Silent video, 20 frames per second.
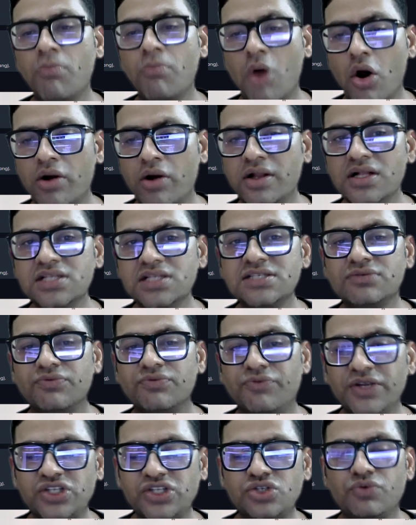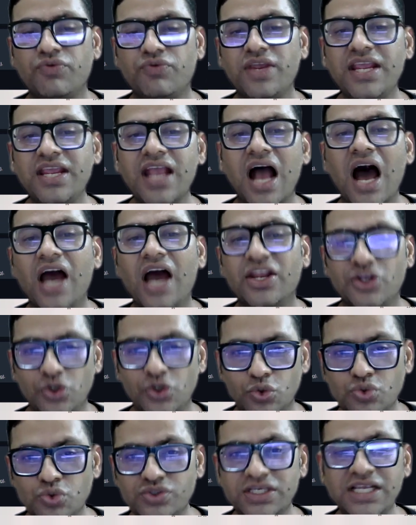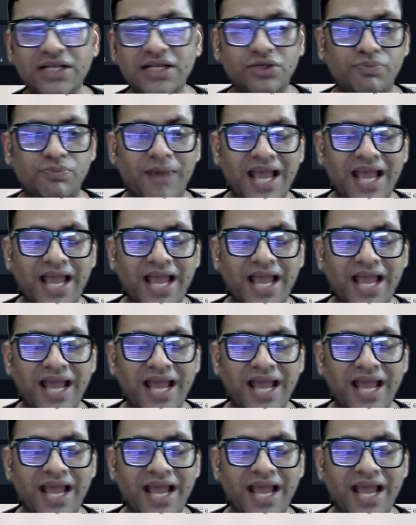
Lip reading: models which we are using